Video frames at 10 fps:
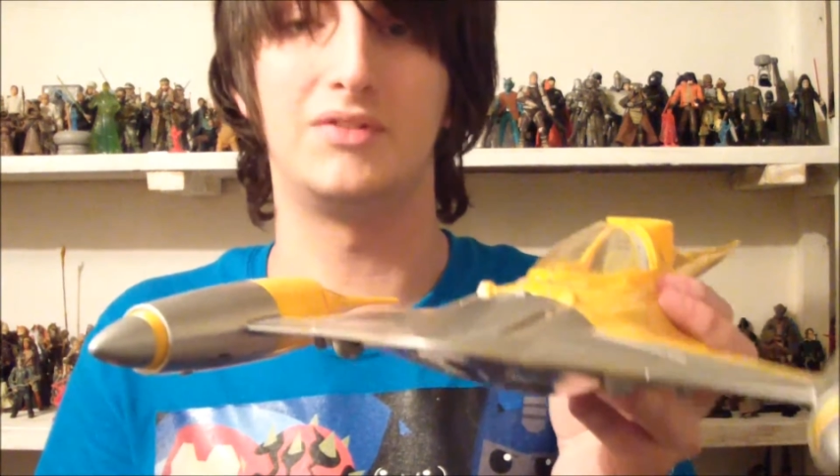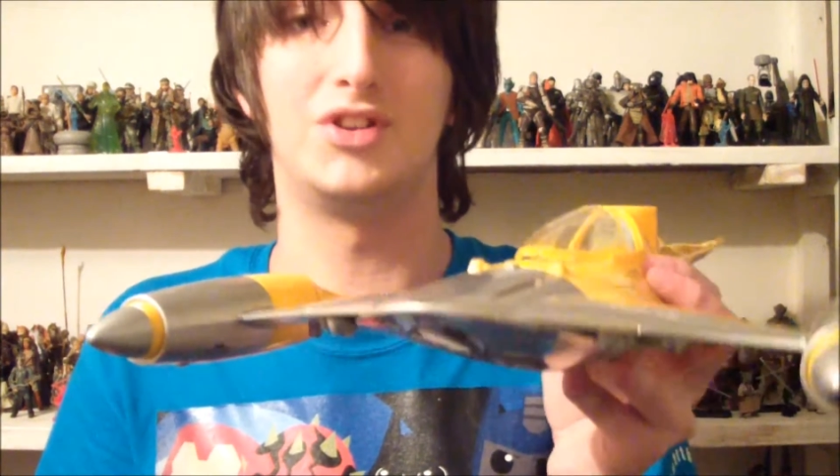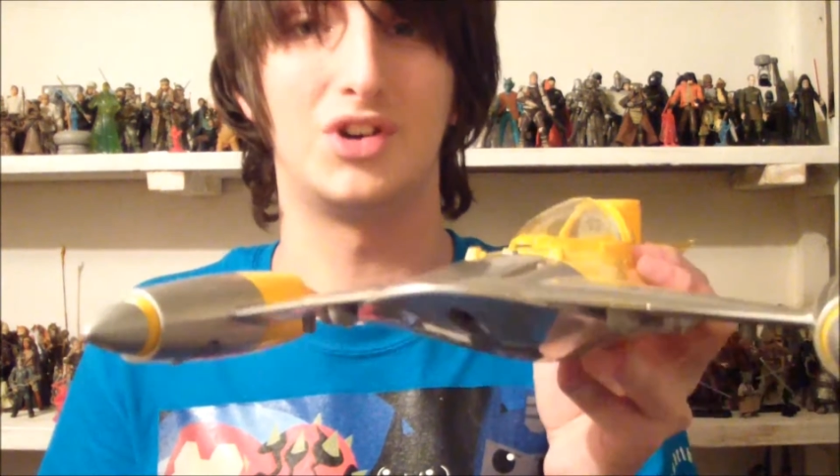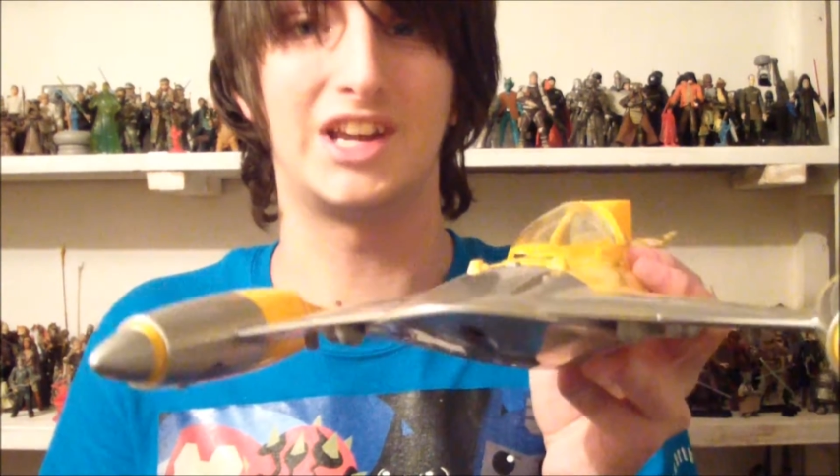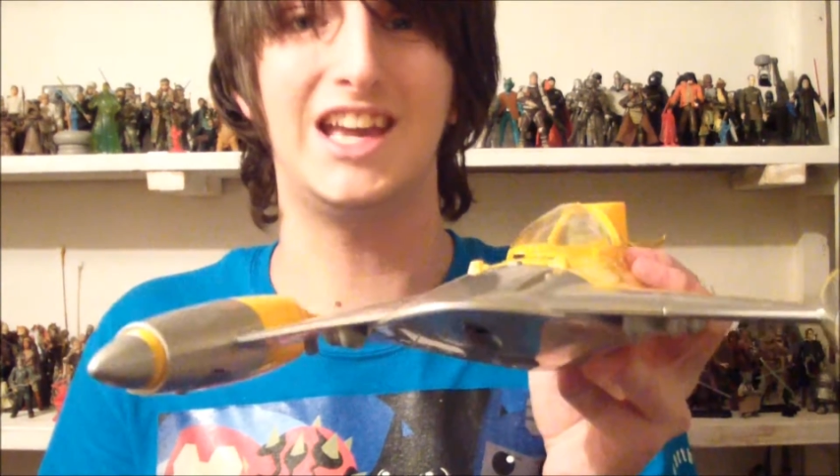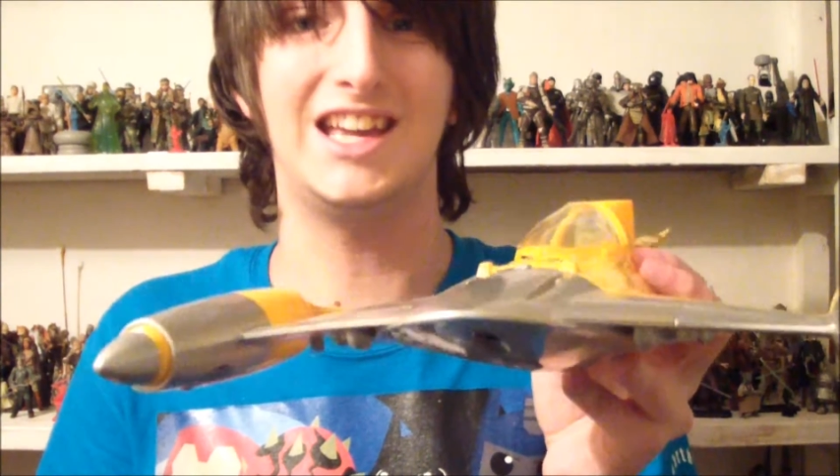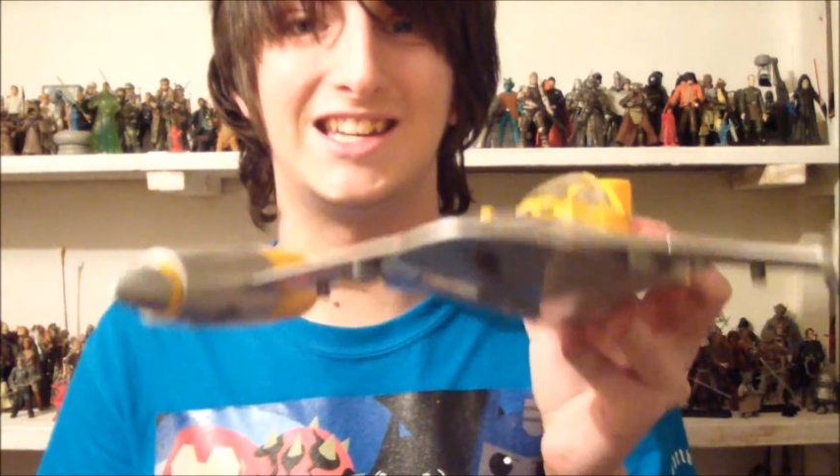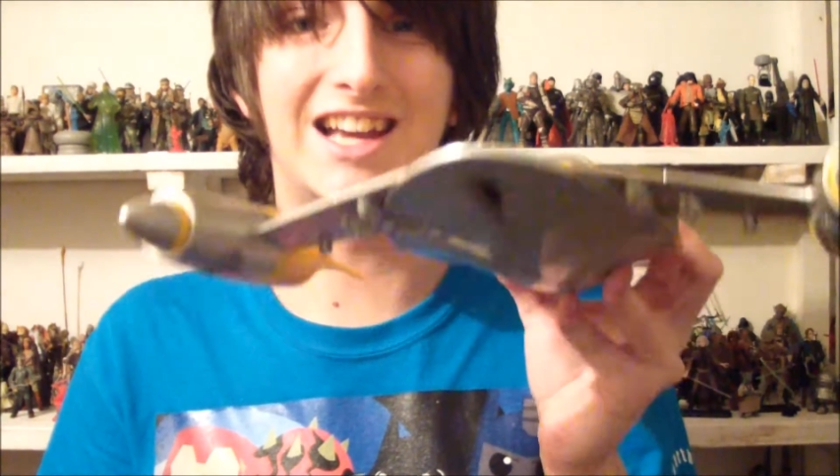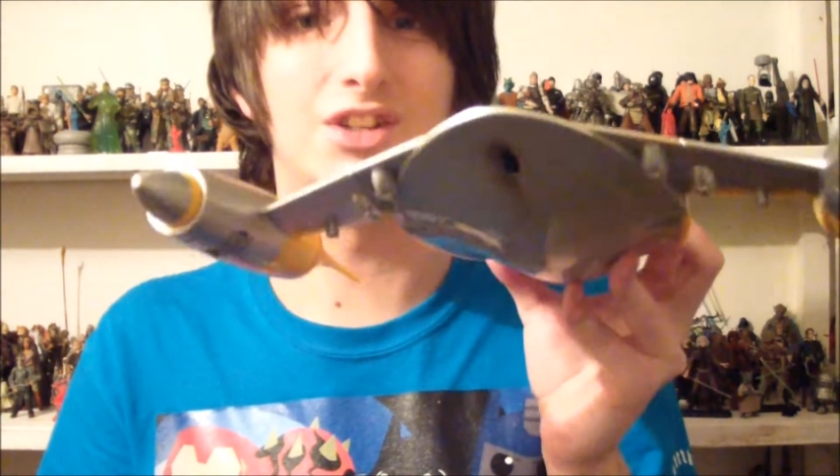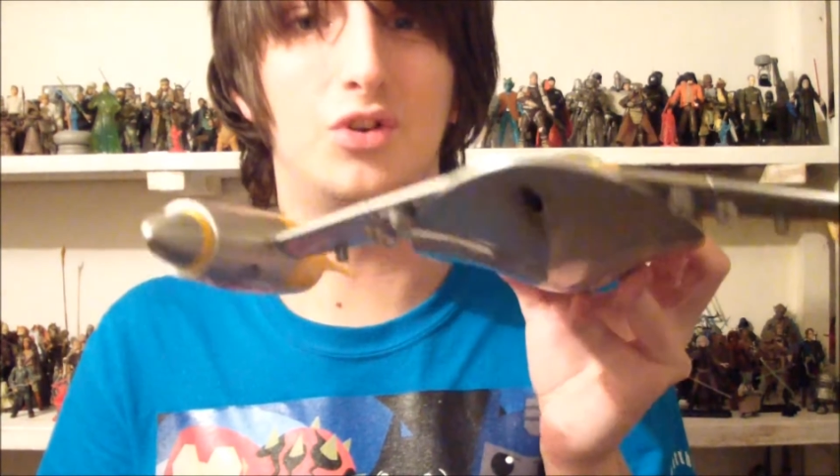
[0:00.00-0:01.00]
If you're a kid
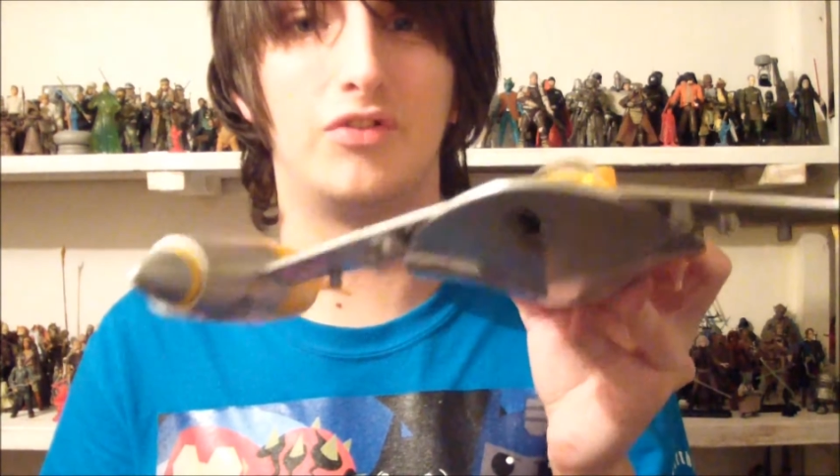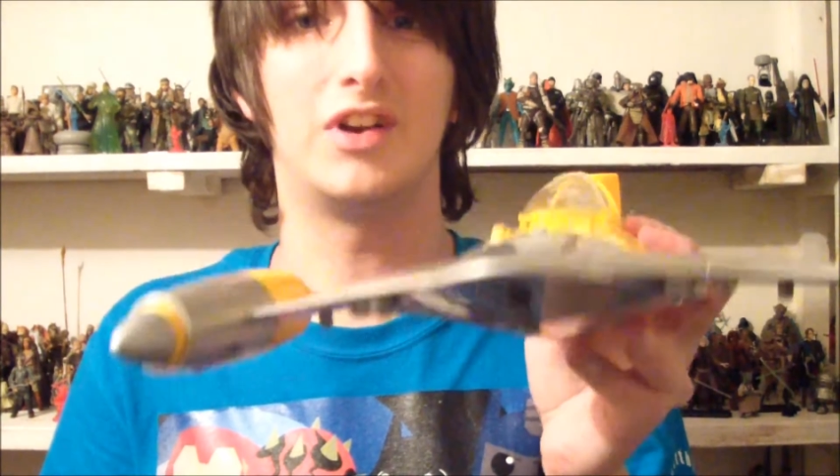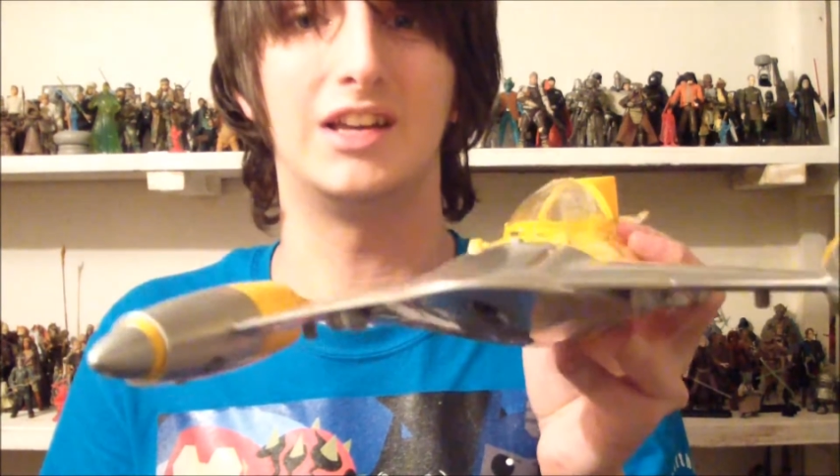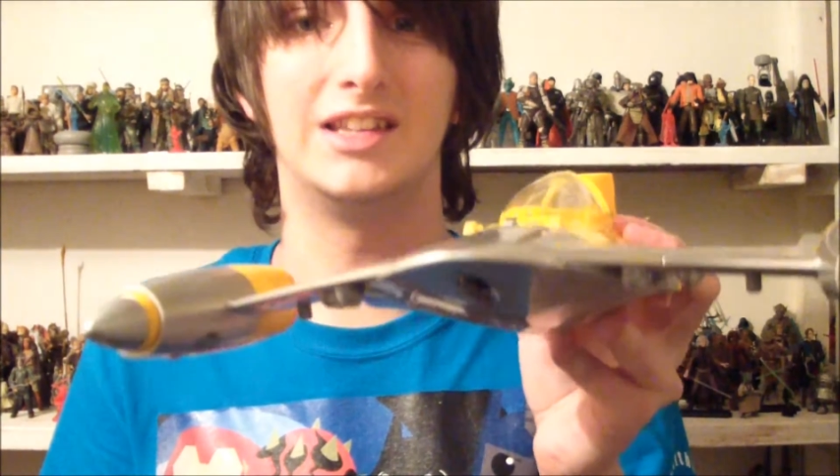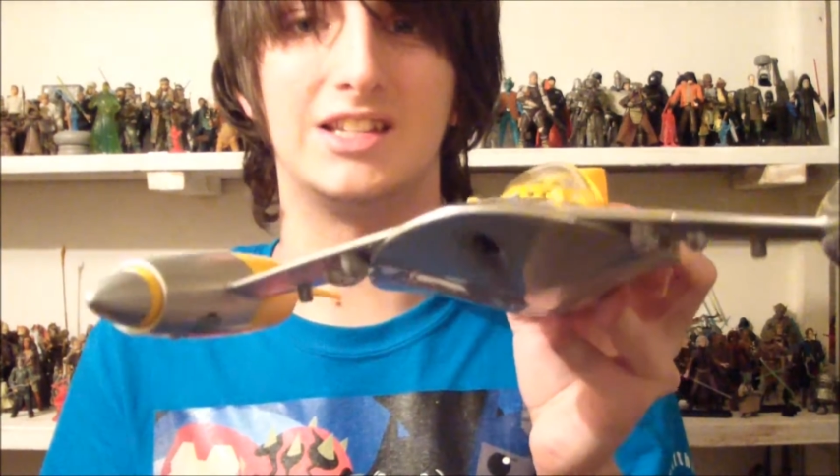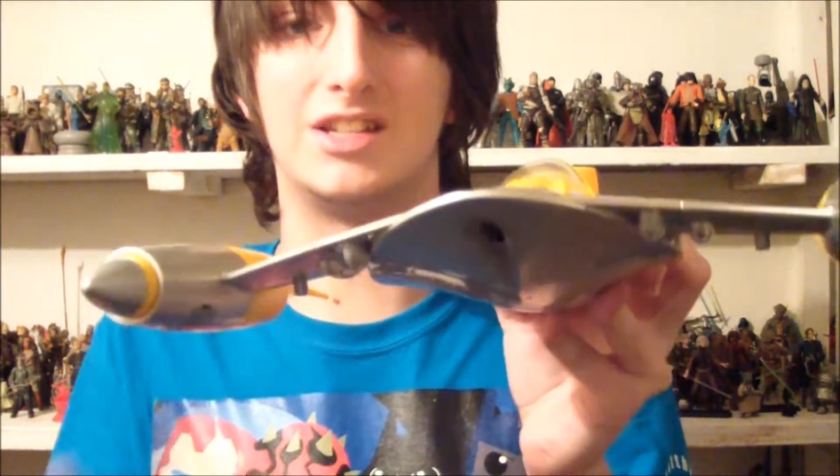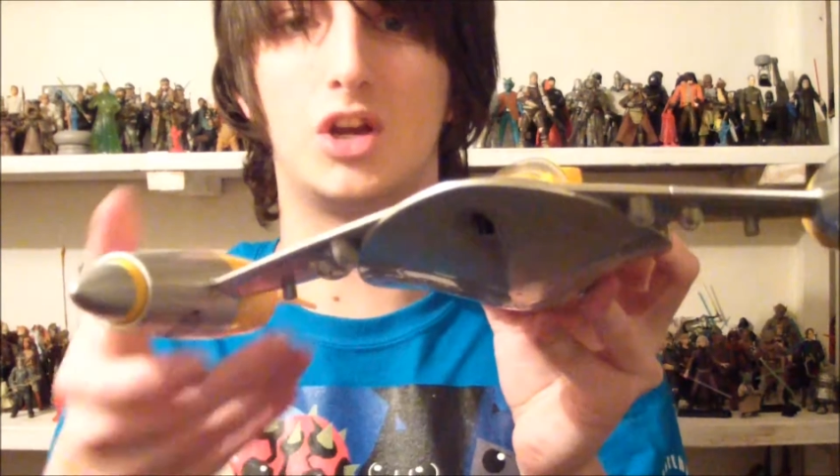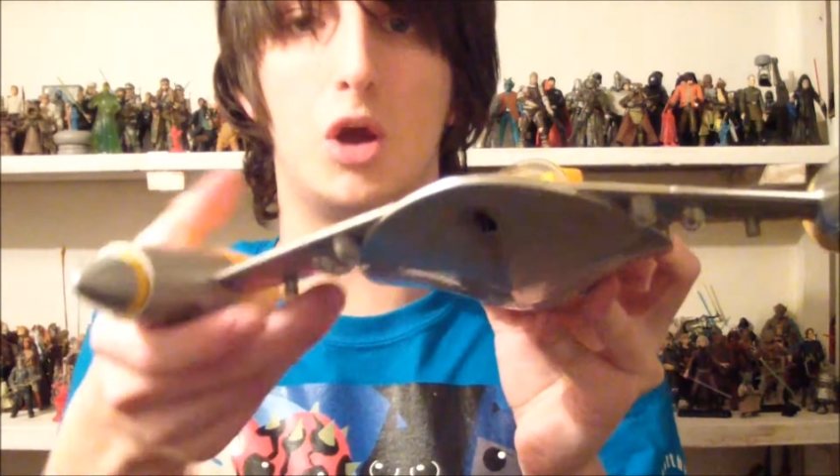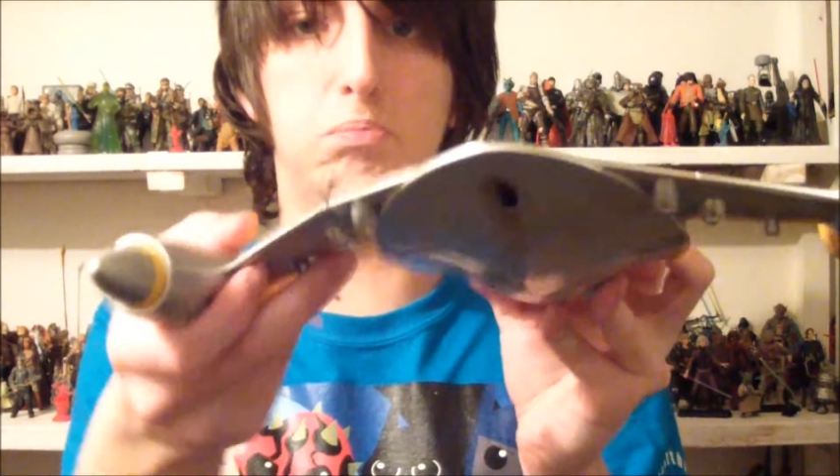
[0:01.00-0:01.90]
and you're flying this and you go,